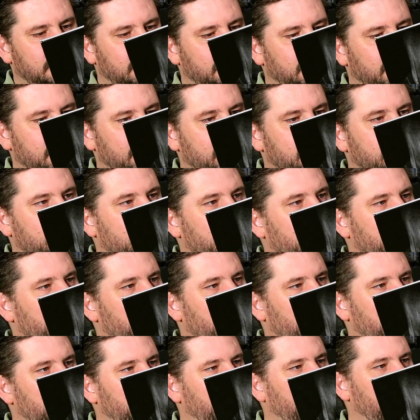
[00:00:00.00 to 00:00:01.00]
A
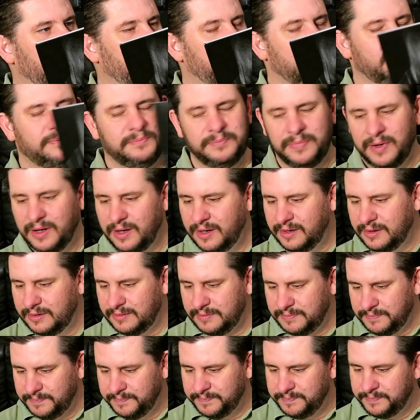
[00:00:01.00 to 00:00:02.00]
double album by
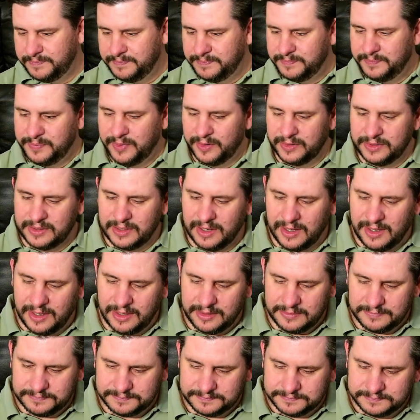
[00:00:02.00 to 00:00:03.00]
Body
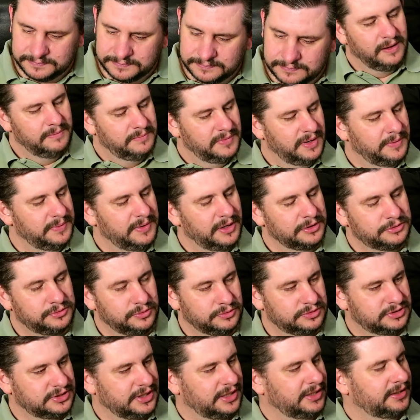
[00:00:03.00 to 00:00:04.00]
Guy. Maybe I
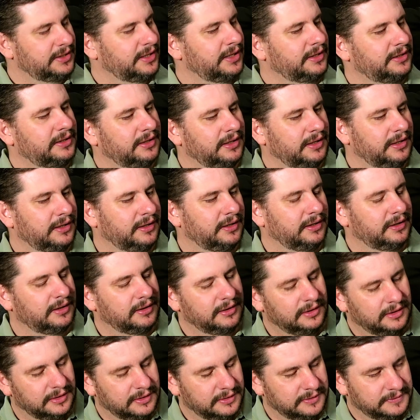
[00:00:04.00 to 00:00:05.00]
should say that
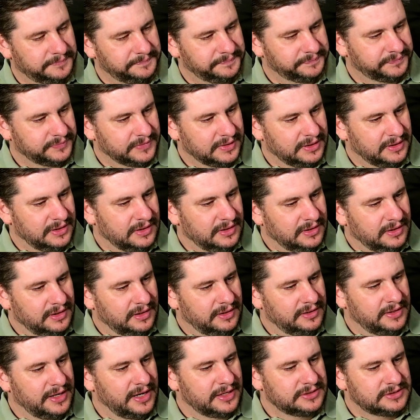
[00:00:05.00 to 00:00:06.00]
uh,
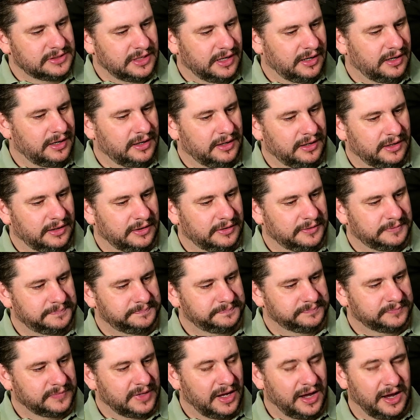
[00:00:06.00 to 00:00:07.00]
there's a
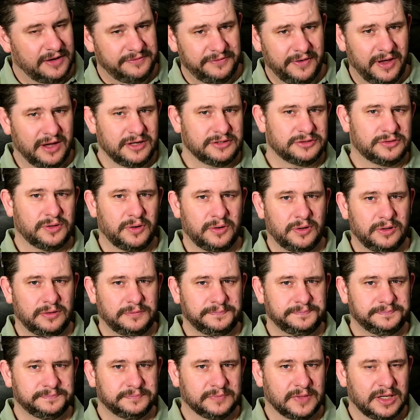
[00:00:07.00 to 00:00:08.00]
hi-fi store
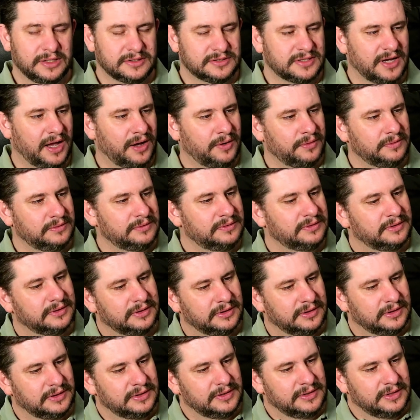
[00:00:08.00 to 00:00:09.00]
in town,
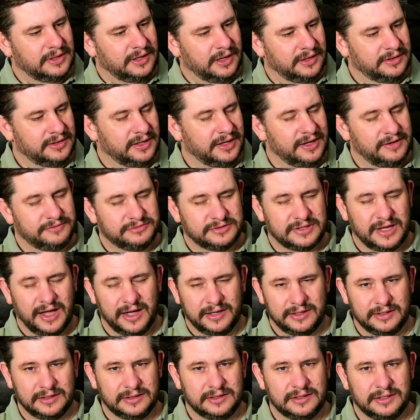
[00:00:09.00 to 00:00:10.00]
and they have
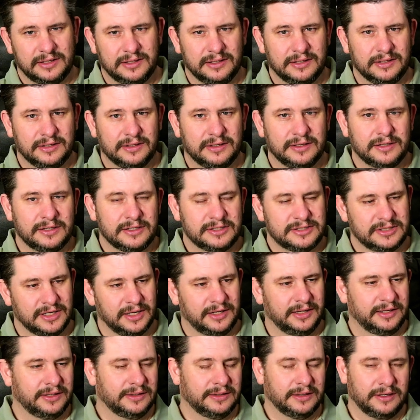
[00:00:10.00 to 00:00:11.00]
started uh,
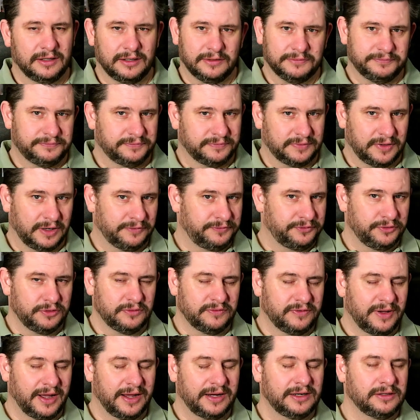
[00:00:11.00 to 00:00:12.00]
selling a,
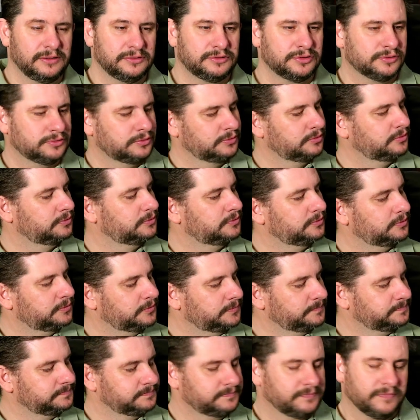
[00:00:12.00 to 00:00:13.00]
few vinyl
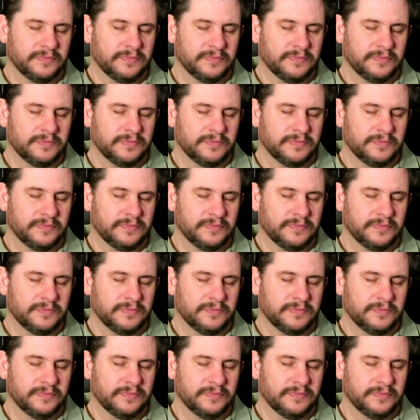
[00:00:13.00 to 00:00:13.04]
to